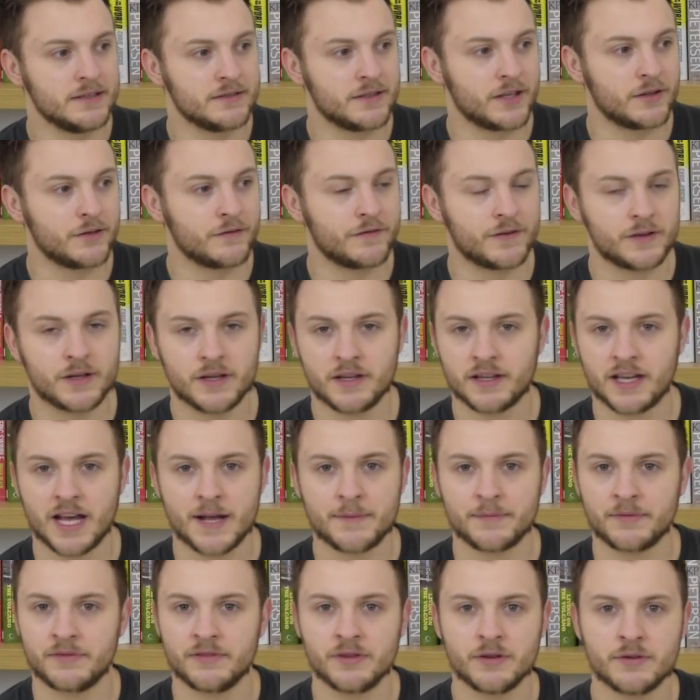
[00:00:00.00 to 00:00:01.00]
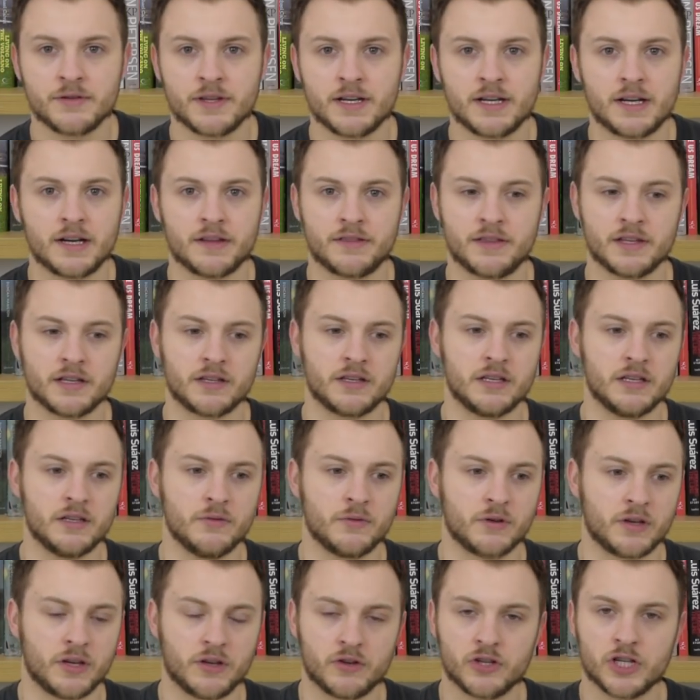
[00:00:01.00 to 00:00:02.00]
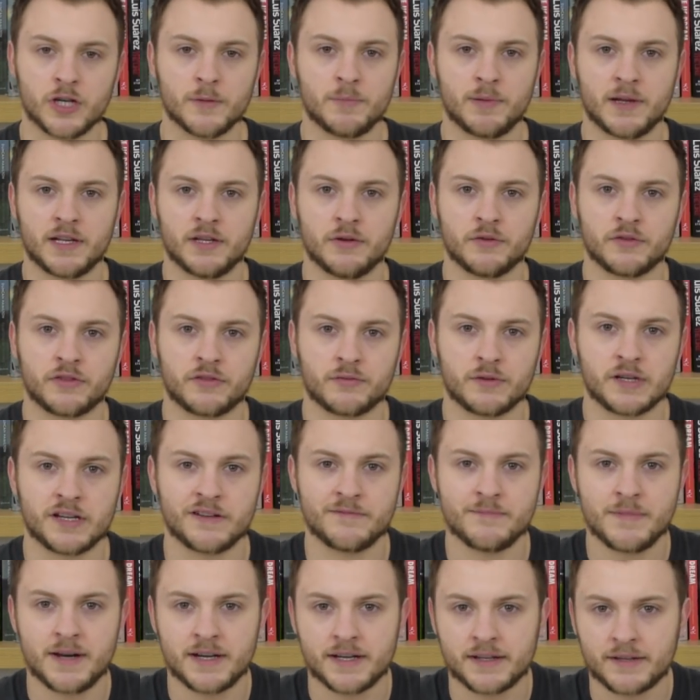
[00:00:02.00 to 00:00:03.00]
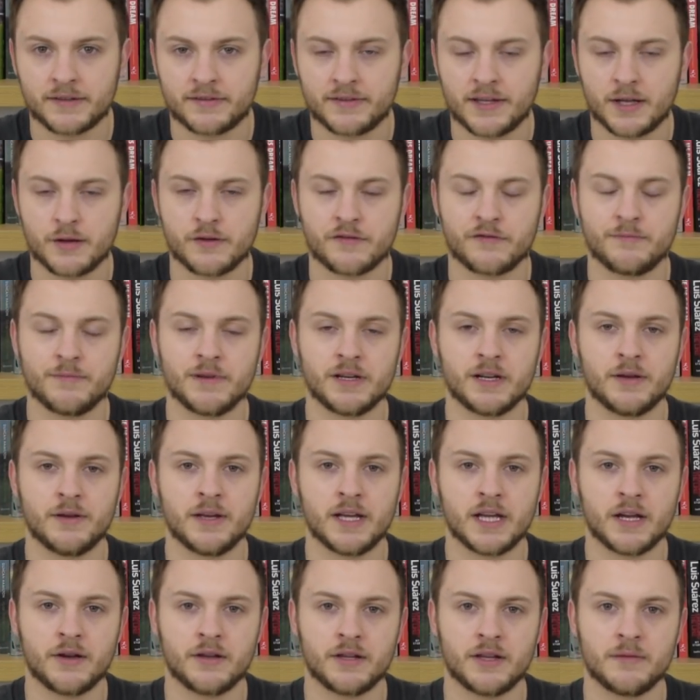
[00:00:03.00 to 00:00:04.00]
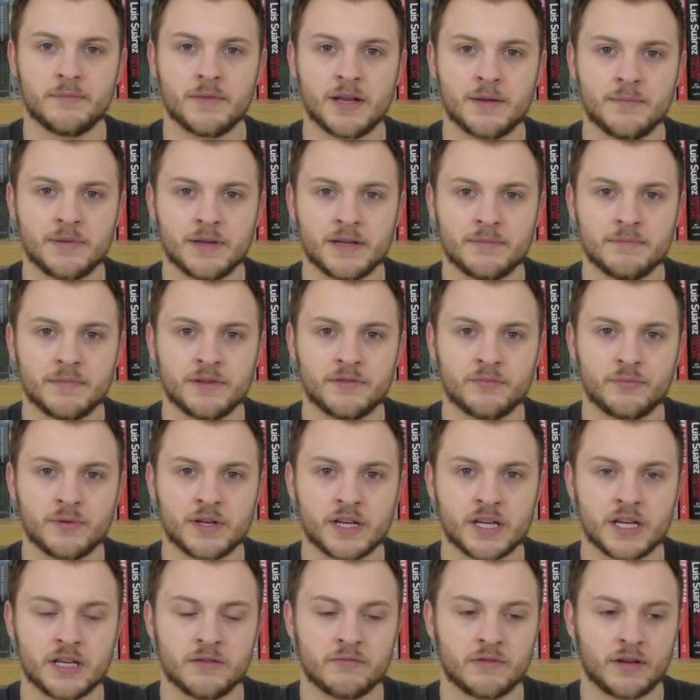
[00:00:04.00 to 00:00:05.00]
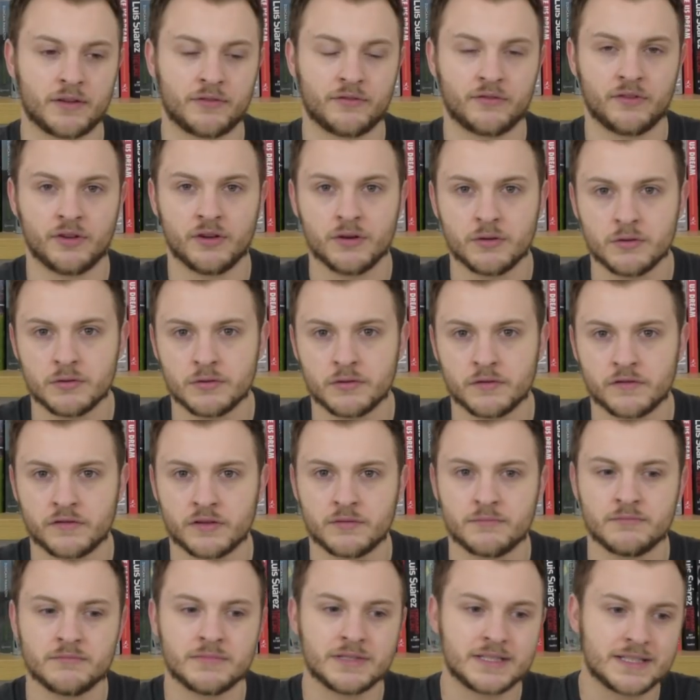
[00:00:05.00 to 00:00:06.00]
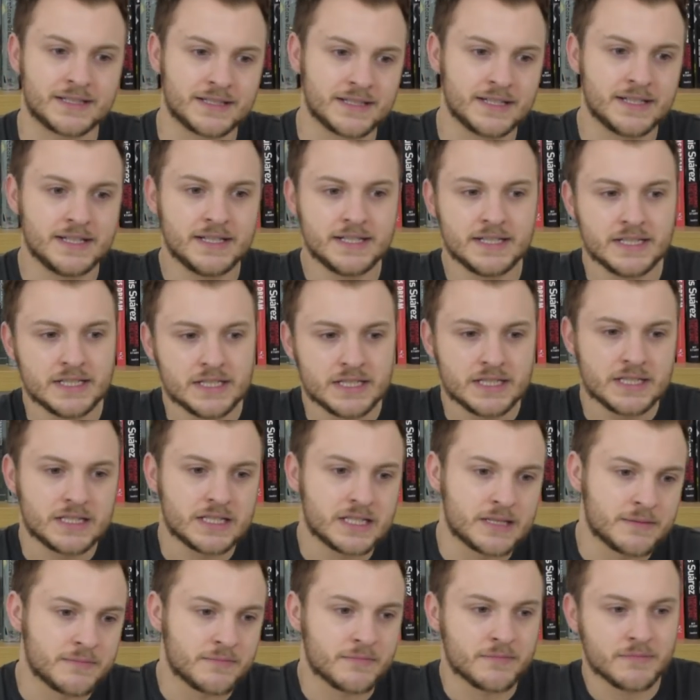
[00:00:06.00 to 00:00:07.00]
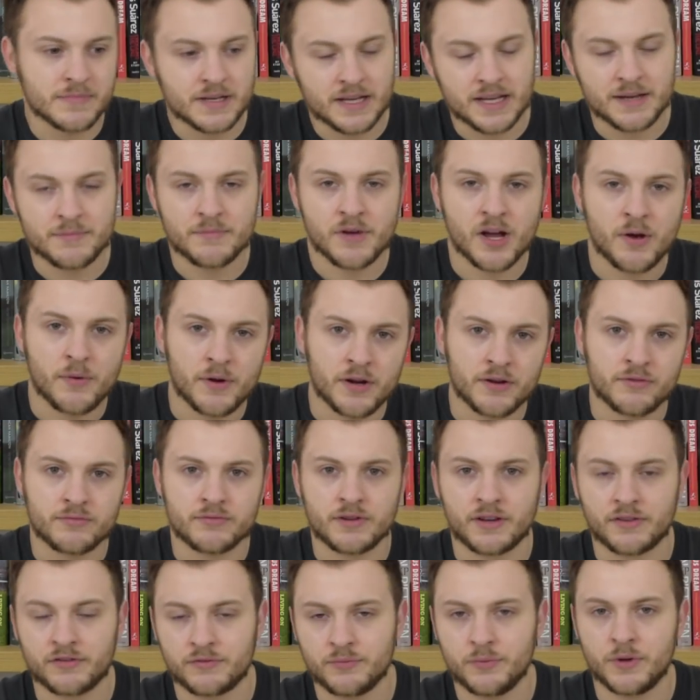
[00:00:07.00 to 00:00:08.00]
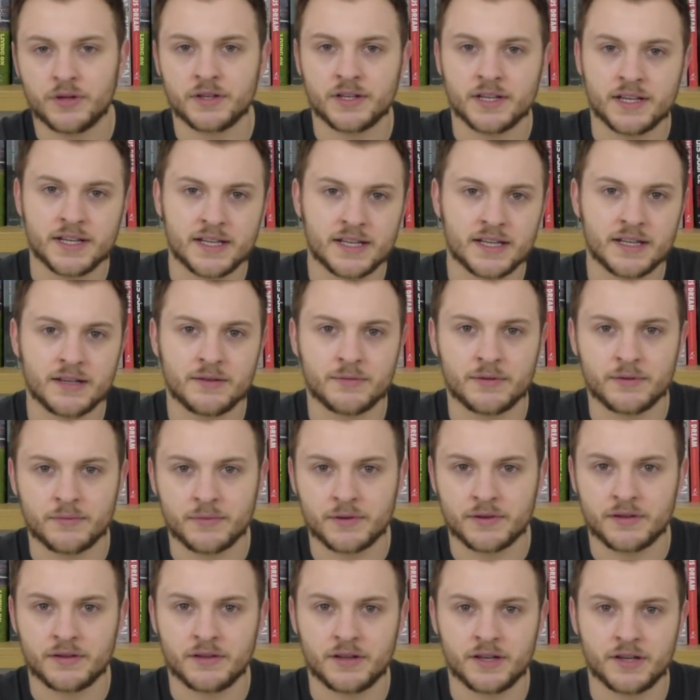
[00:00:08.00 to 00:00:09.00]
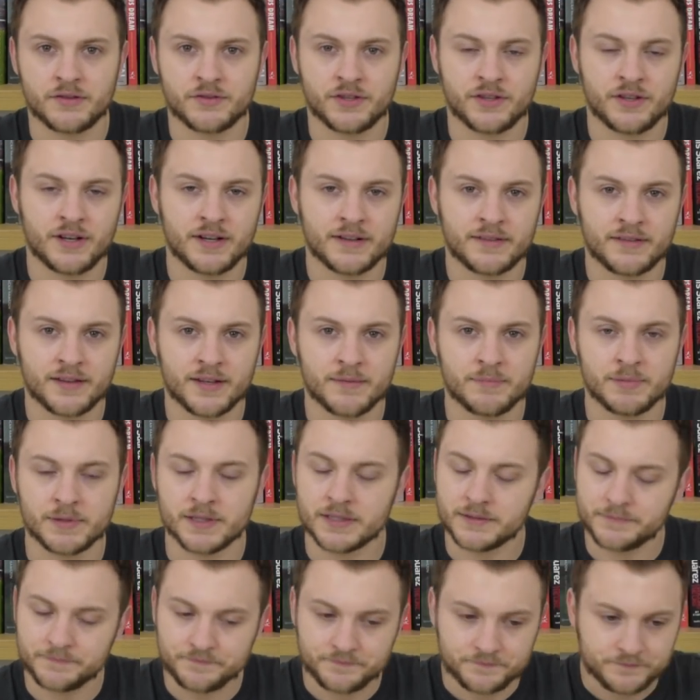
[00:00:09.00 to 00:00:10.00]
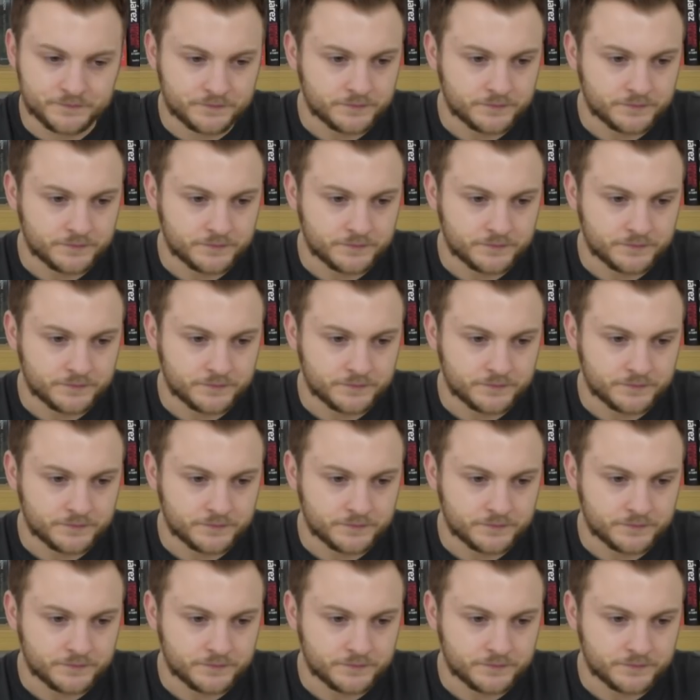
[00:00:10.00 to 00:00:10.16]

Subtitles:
Doesn't feel like the game to do that. I think you've got to play all three of Mane, Salah, Firmino here. Then maybe in midweek you rest two of them. You might want to rest one here with an eye on United, but